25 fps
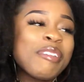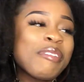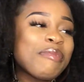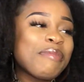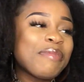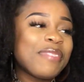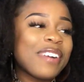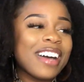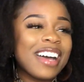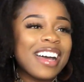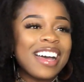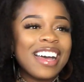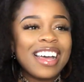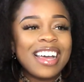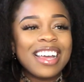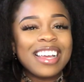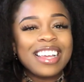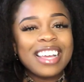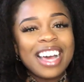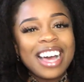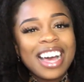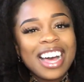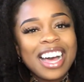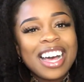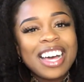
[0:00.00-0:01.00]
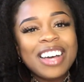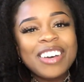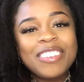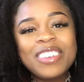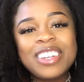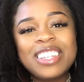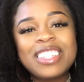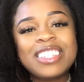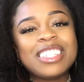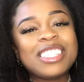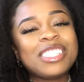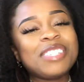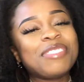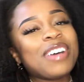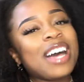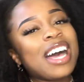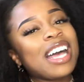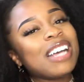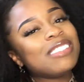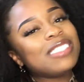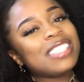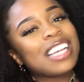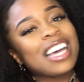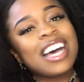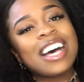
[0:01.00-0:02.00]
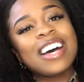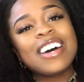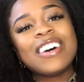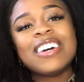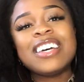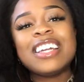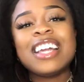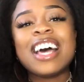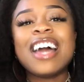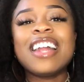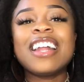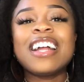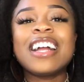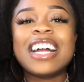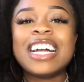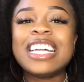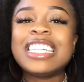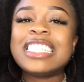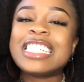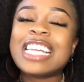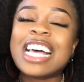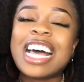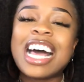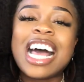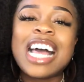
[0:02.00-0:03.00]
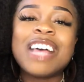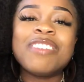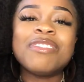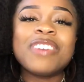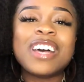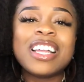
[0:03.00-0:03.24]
But yeah, we just vibed out and had a great time.